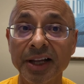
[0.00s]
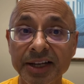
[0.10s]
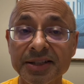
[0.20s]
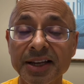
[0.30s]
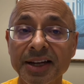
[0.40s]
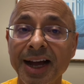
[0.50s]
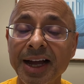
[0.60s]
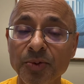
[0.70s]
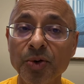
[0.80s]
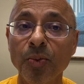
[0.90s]
like I said,
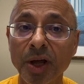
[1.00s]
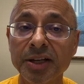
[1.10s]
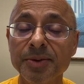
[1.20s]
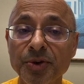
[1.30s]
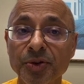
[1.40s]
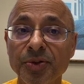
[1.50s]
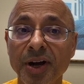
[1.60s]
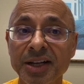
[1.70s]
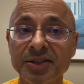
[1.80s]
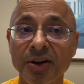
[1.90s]
I would welcome your
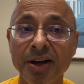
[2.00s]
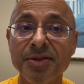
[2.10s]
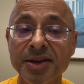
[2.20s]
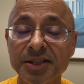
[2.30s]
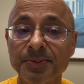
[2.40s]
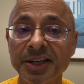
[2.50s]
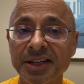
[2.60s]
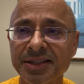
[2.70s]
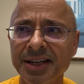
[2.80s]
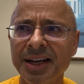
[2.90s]
thoughts on this
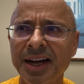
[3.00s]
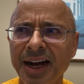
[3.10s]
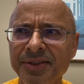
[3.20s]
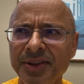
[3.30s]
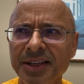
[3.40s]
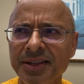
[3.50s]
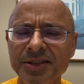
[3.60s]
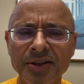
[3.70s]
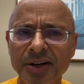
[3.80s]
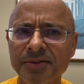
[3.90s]
because I think
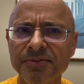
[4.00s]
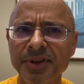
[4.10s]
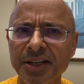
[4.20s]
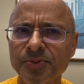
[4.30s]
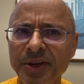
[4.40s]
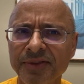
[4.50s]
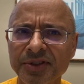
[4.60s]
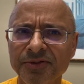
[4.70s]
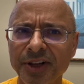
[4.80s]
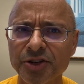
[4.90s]
these are things we have
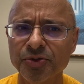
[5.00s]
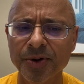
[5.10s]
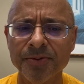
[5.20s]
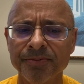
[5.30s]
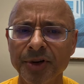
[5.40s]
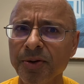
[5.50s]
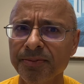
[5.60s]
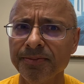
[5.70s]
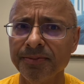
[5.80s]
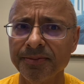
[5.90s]
to flesh through. Nope.
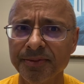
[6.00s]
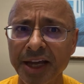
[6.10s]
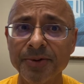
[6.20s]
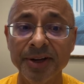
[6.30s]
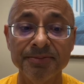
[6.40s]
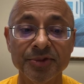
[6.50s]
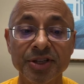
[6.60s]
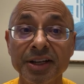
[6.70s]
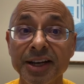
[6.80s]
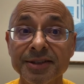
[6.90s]
Anyway,
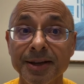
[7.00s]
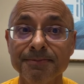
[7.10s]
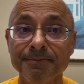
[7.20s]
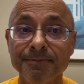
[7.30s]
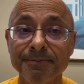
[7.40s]
see you next time.